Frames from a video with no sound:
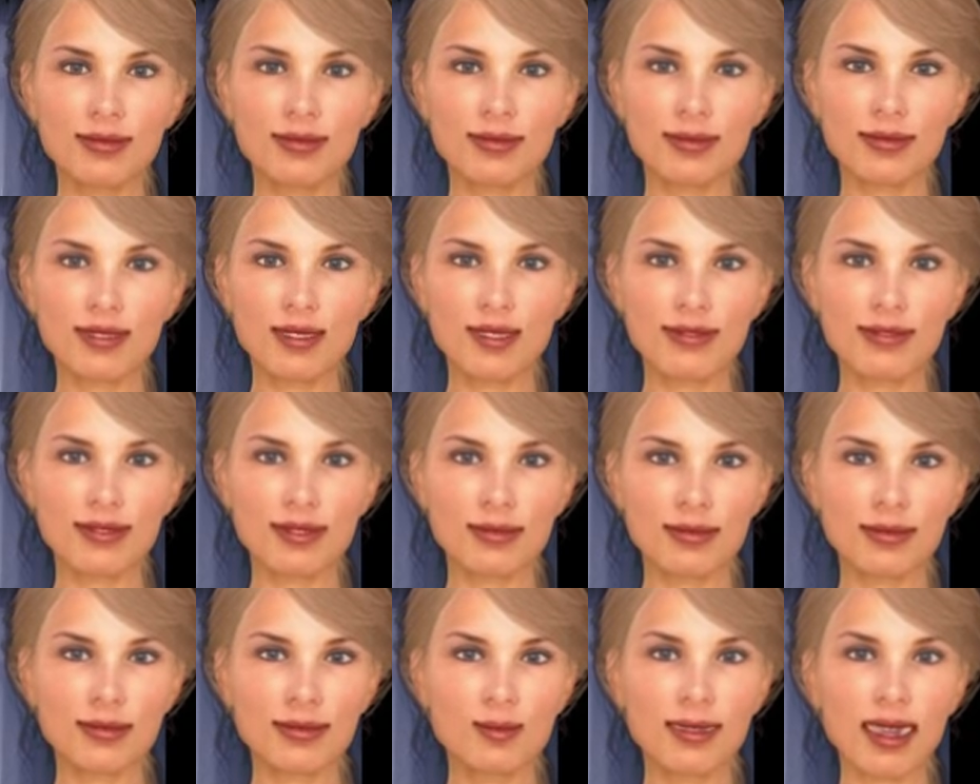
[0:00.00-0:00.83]
Those
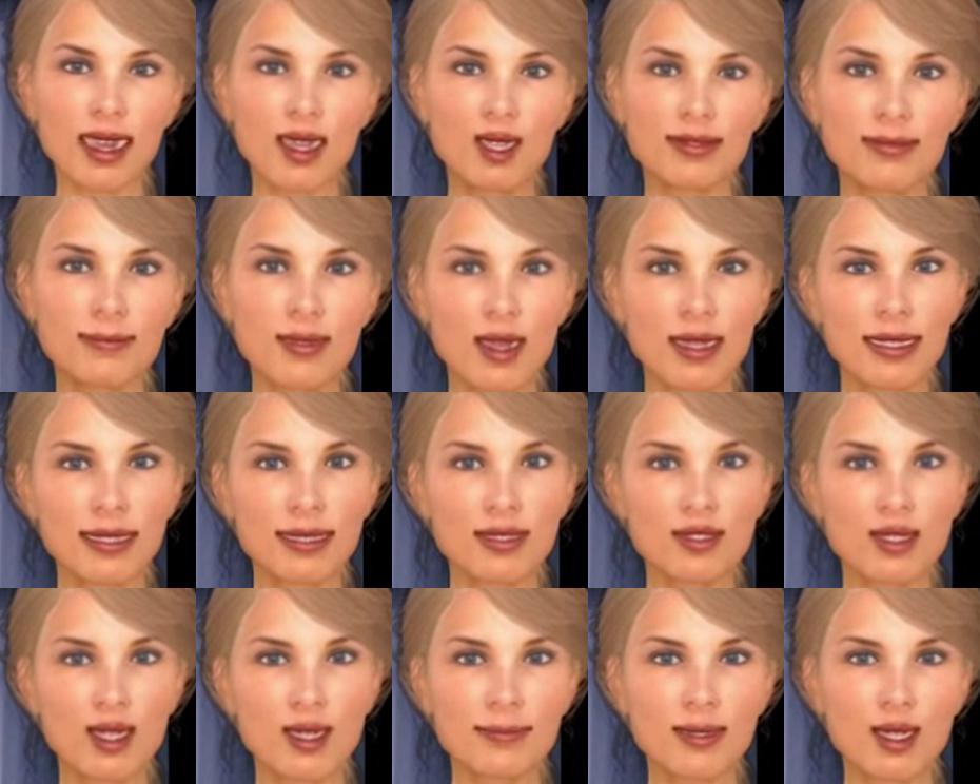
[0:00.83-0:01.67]
with chronic
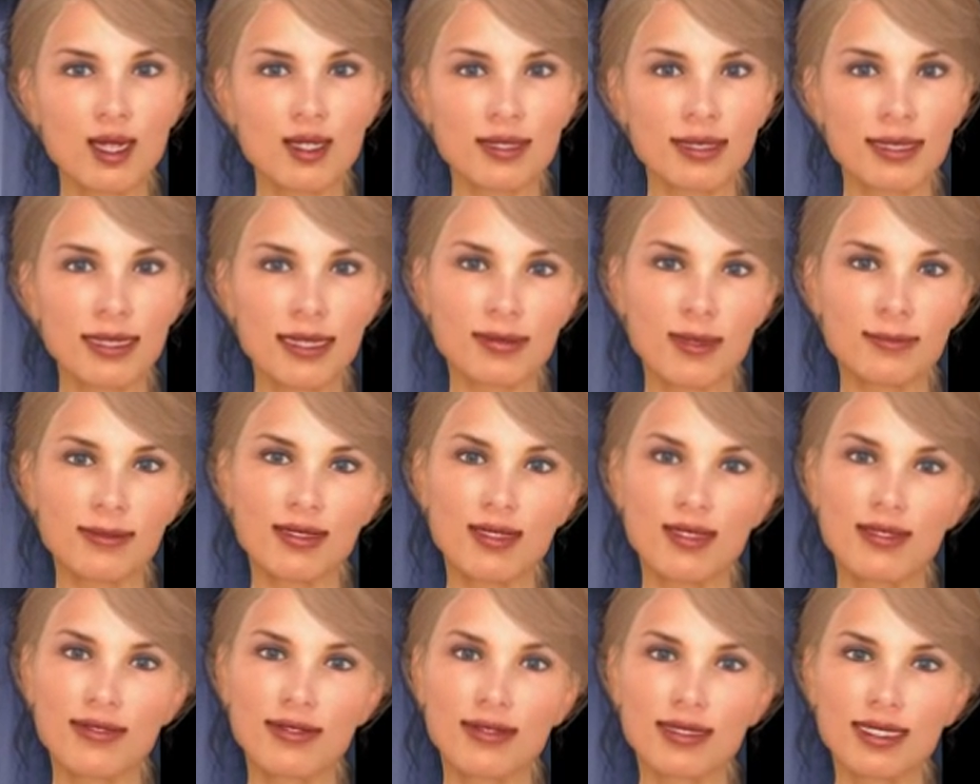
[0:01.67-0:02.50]
illnesses are subjected
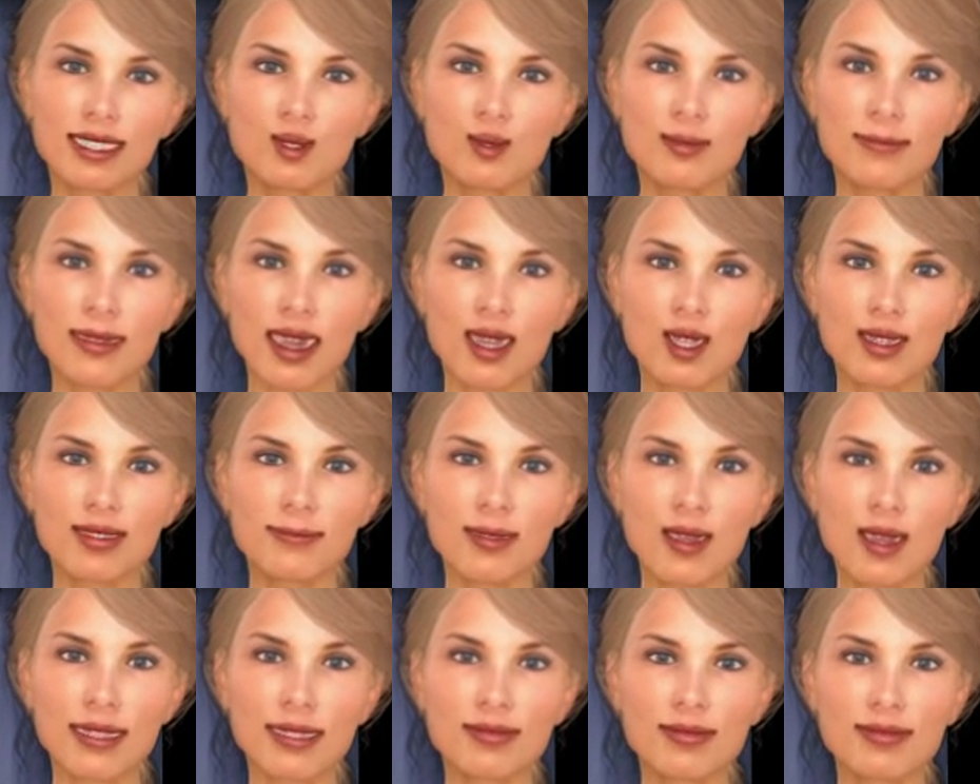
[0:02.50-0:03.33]
to an even higher
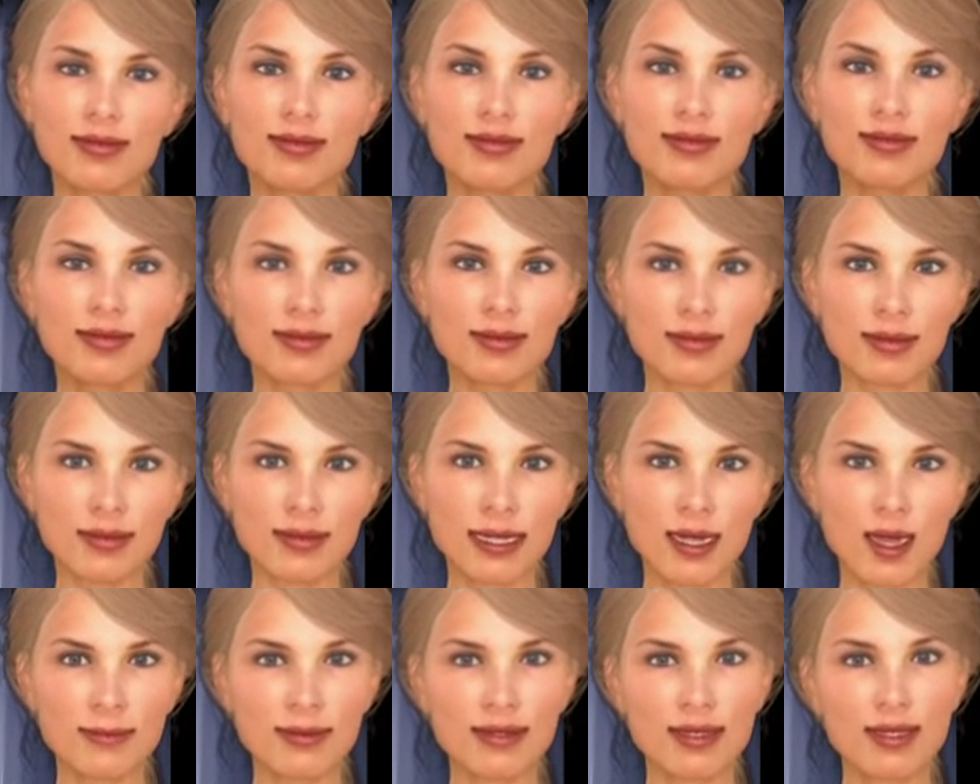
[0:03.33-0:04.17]
risk.
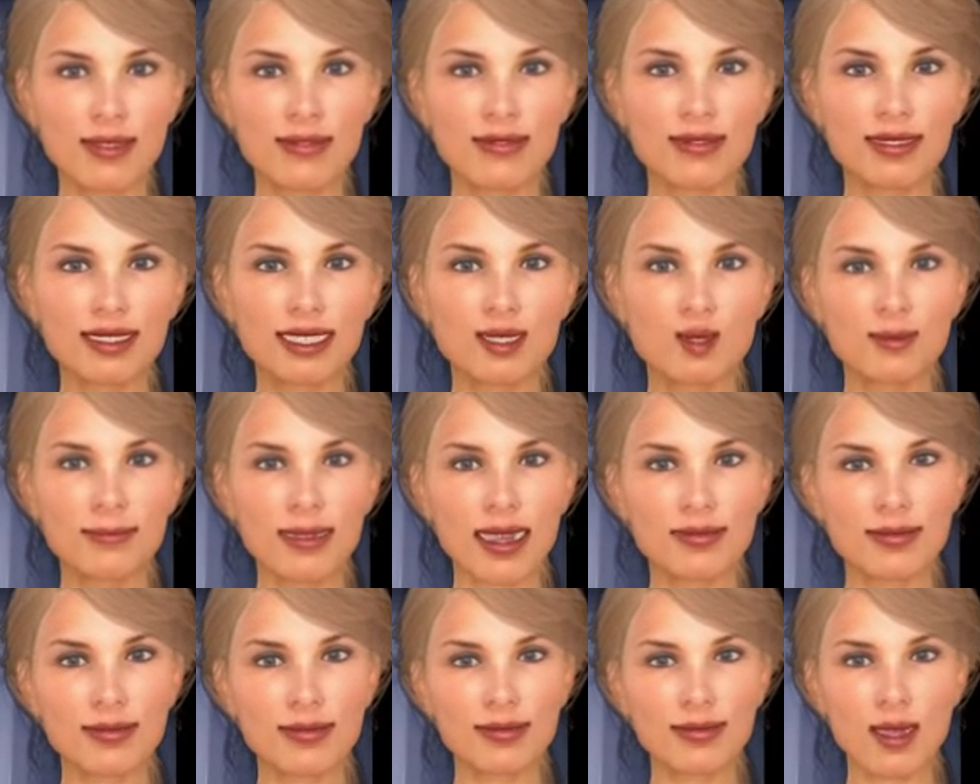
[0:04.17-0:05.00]
For these
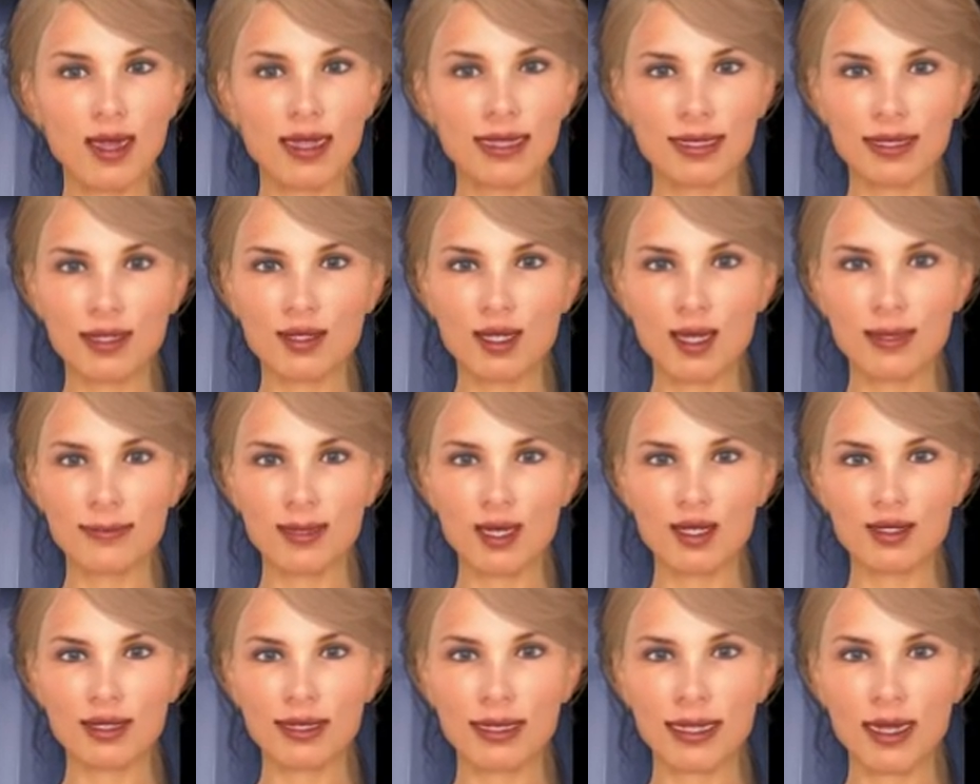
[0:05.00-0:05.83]
reasons, it is
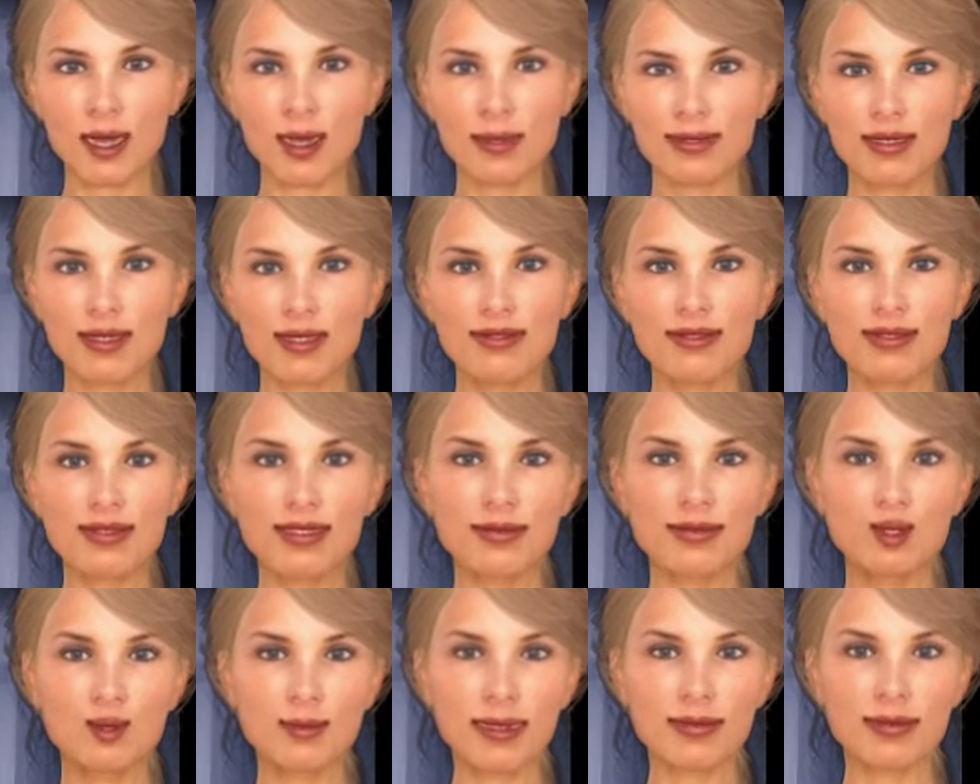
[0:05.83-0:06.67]
crucial to be aware of the
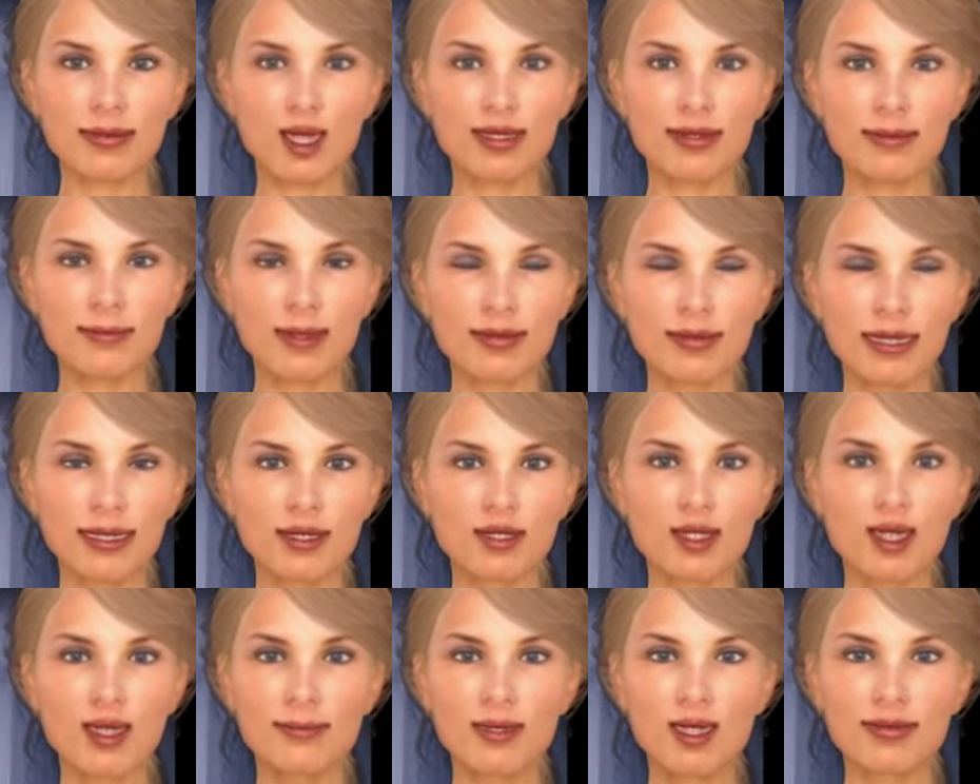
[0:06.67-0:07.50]
best ways of
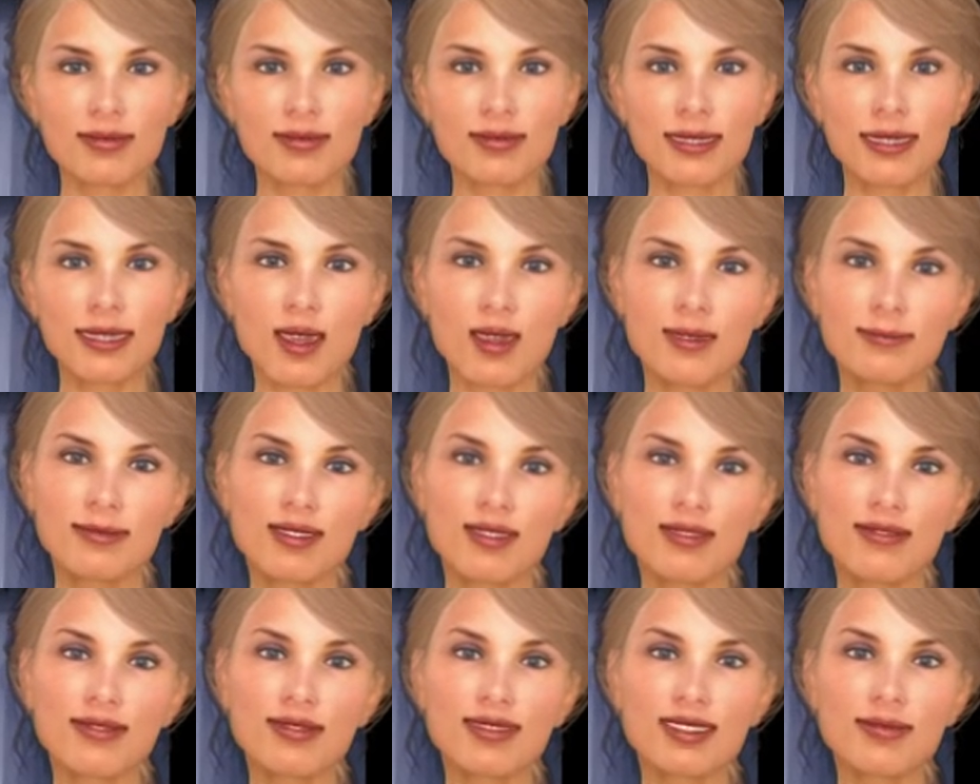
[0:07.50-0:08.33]
looking out for the
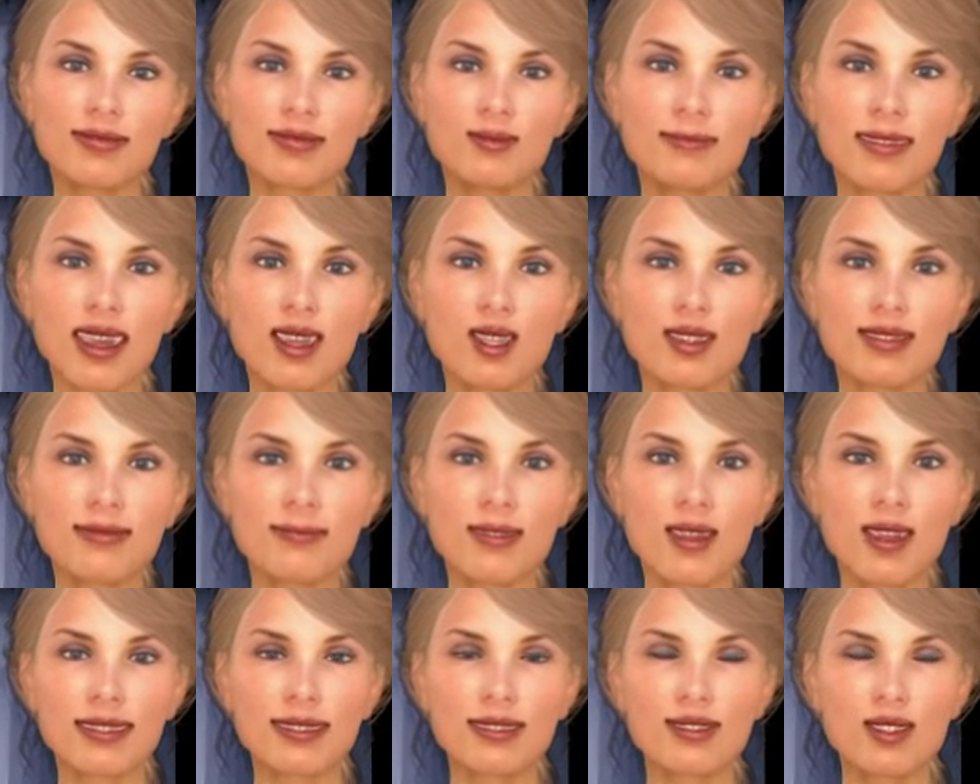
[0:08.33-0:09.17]
elderly according to
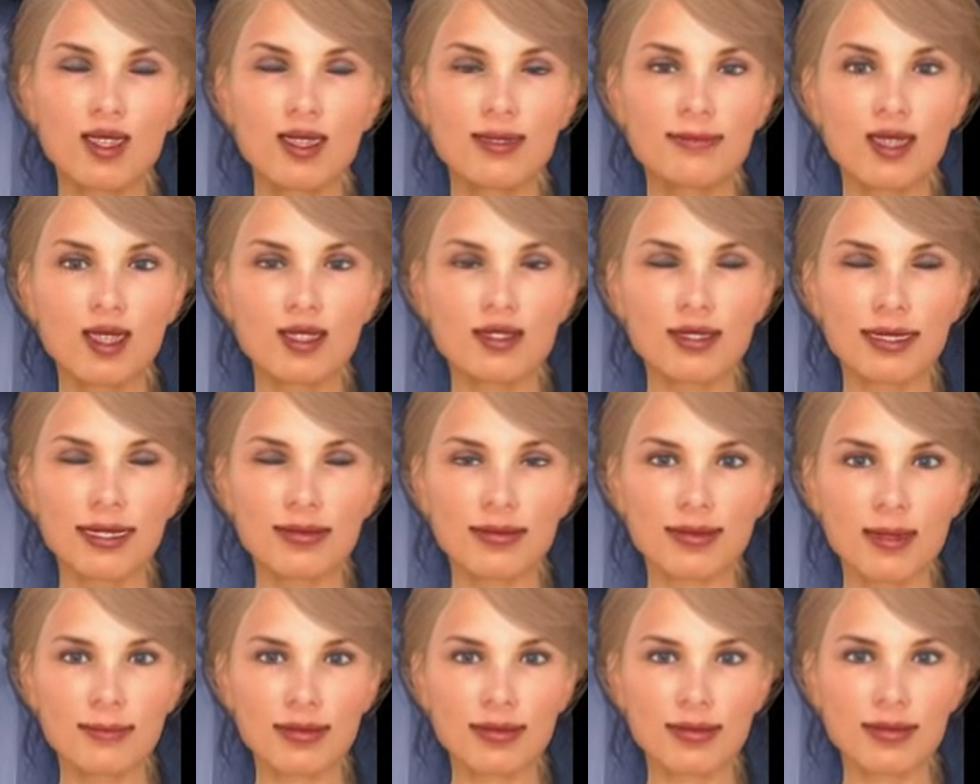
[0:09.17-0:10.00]
their additional
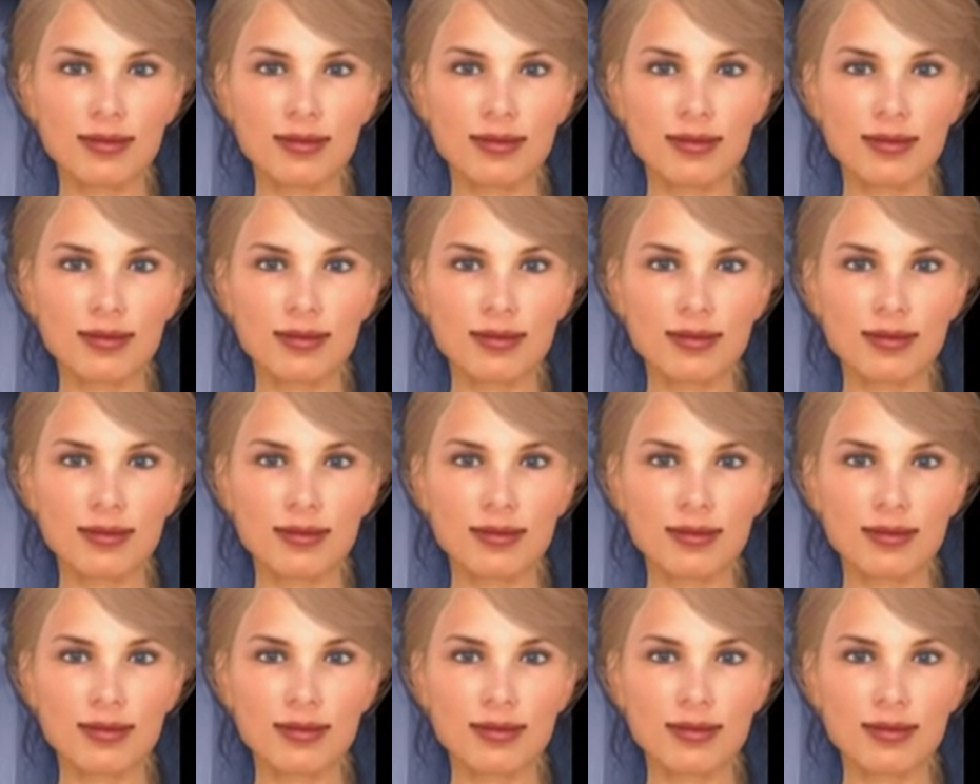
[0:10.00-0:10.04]
needs.